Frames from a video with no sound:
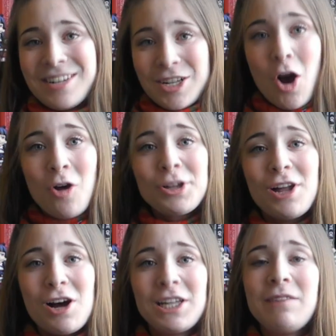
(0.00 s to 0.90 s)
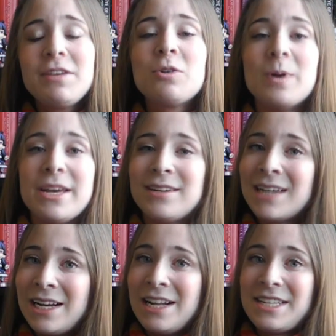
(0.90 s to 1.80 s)
It's called Long Live the Queen,
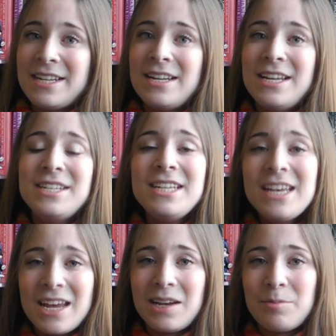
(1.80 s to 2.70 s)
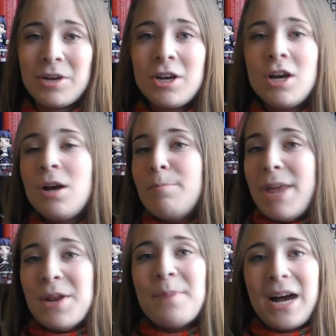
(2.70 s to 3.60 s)
and it's an indie game
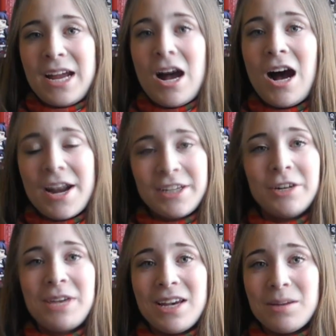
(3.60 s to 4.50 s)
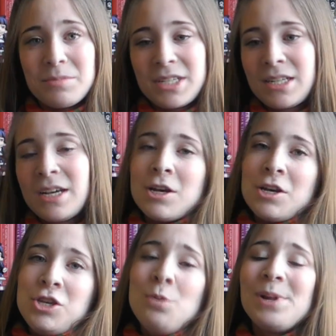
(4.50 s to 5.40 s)
made by Hanako Games.
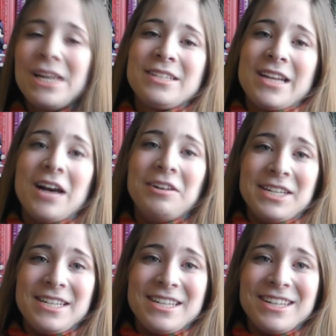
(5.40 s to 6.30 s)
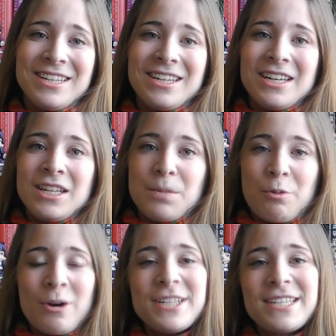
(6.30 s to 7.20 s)
You play as Elodie, the
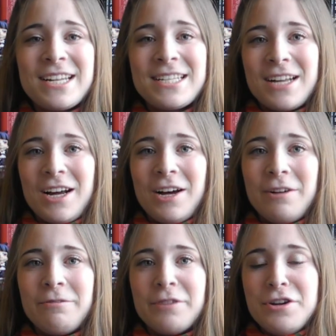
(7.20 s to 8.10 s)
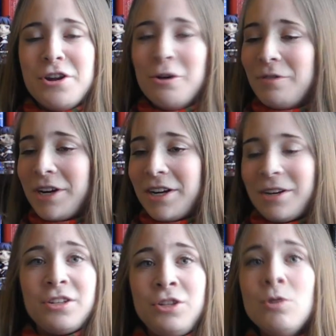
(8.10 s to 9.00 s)
Princess of
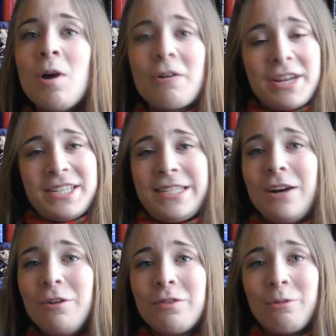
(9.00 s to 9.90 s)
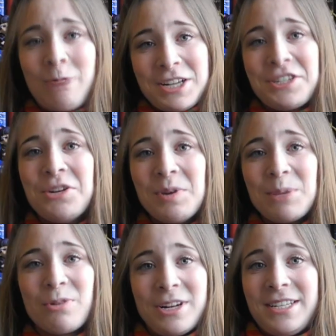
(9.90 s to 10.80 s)
Nova. You are a
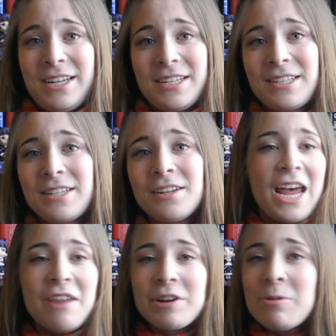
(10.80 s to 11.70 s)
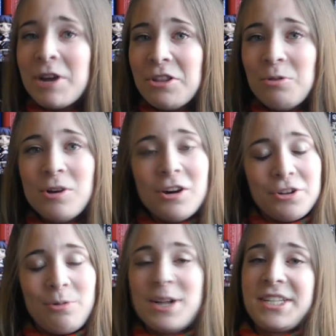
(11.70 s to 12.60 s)
self-rescuing princess. Everyone in the
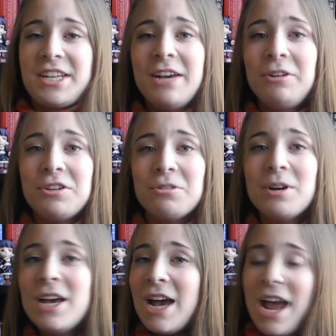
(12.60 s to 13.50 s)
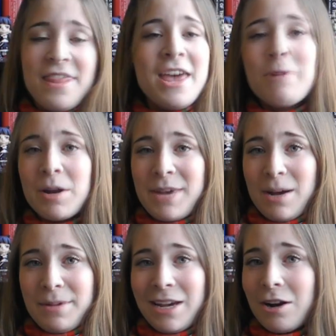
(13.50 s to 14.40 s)
world wants to kill you, and they want to
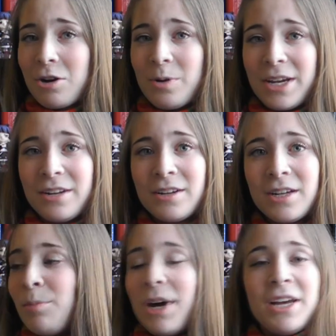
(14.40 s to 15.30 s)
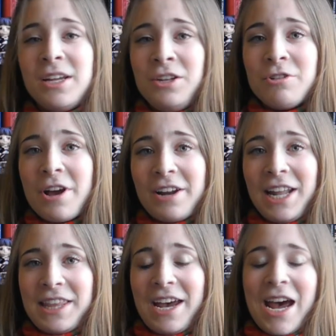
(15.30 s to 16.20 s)
become king or queen. But you're not going to
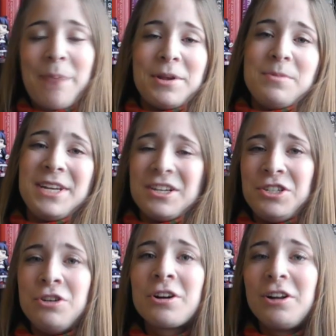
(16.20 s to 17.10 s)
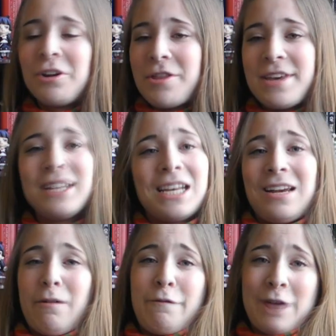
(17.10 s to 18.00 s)
let that happen, because you're going to learn things
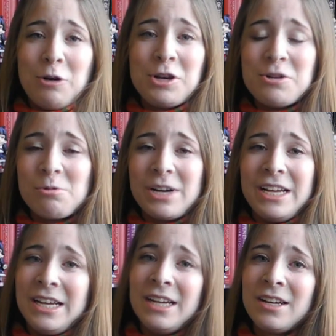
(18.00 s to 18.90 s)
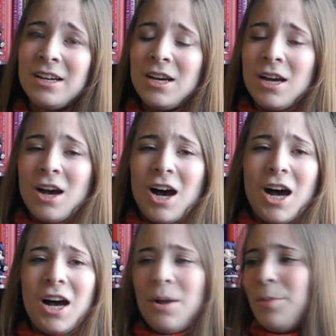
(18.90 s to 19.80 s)
like falconry,
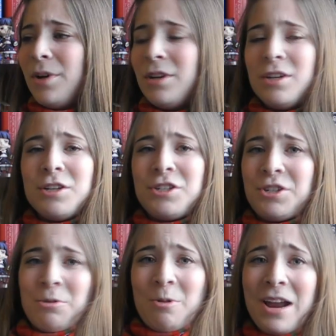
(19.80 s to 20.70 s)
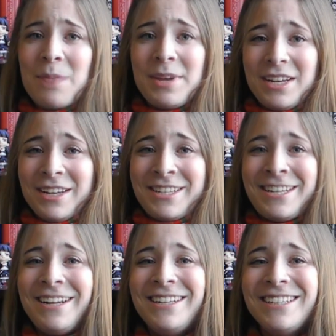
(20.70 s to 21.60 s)

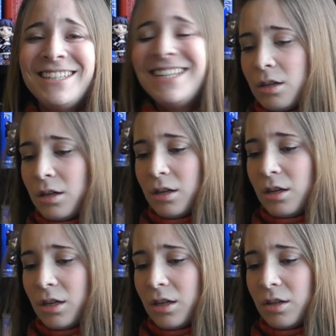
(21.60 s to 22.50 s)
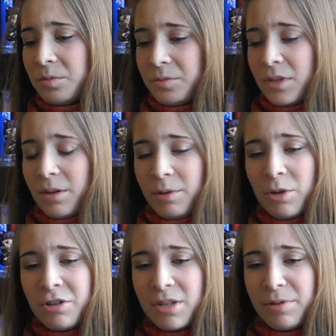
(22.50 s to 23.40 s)
ceramics, I mean,
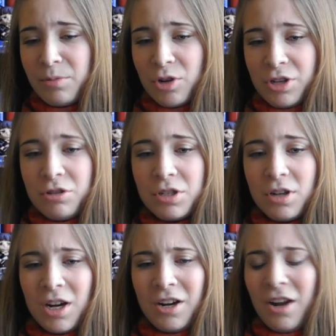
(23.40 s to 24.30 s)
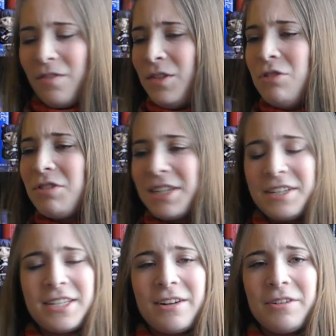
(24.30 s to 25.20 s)
what are some of the more
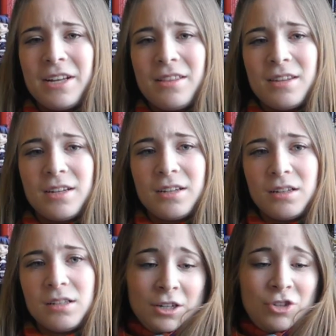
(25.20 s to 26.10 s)
useless sounding things?